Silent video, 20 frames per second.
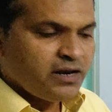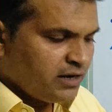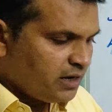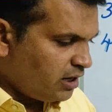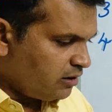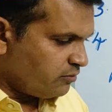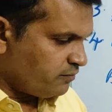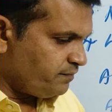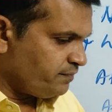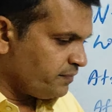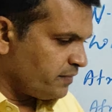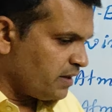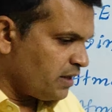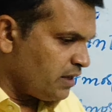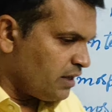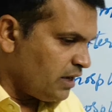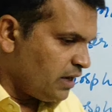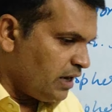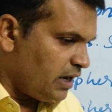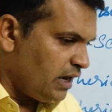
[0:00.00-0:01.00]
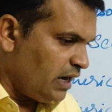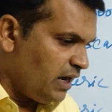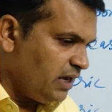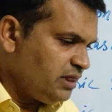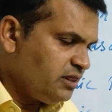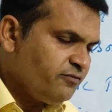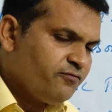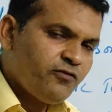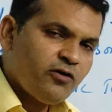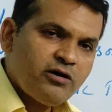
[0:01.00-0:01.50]
Now,
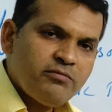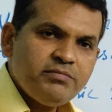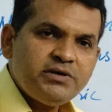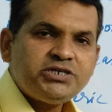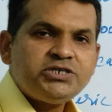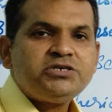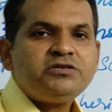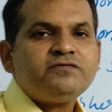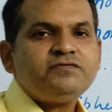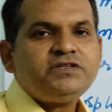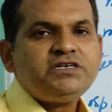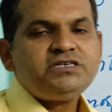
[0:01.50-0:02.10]
in the formation of